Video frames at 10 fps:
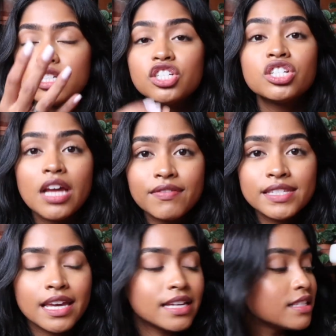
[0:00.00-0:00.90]

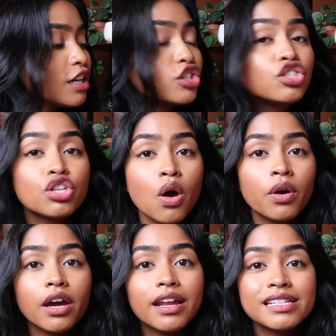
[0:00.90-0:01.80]
chef's kiss. It's so
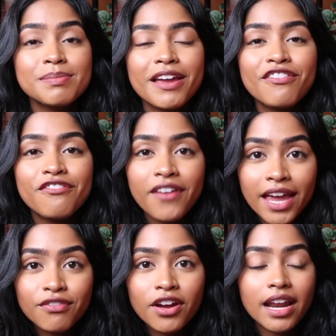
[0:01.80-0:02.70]
good. It's my
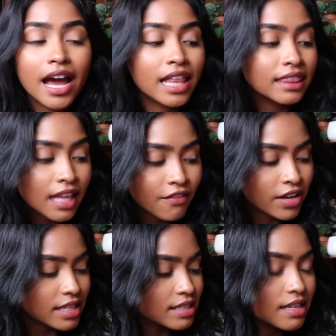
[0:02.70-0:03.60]
favorite. I love
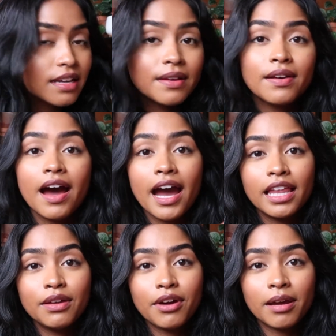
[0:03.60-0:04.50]
it.
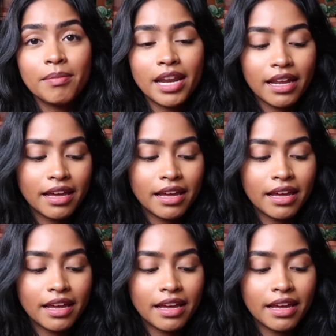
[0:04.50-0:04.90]
Highly recommend